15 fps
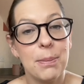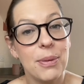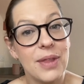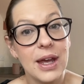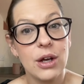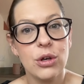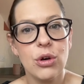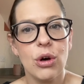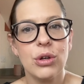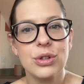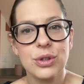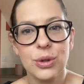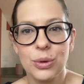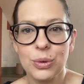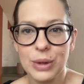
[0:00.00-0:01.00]
but they are not
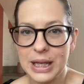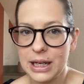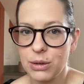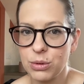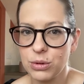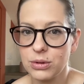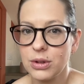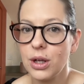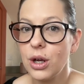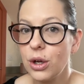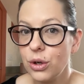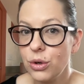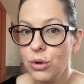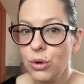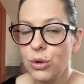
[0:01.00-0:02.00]
all equal,
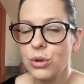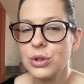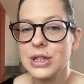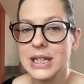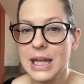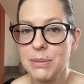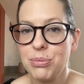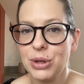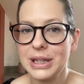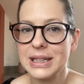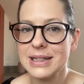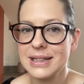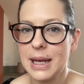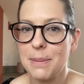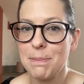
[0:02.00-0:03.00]
nor do they bring the
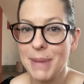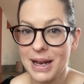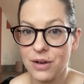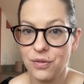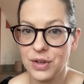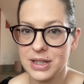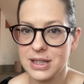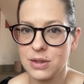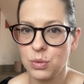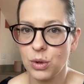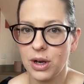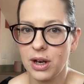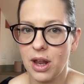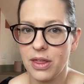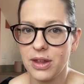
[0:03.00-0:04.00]
same benefits as
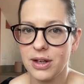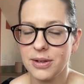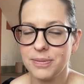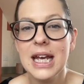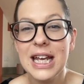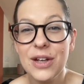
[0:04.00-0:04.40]
one another.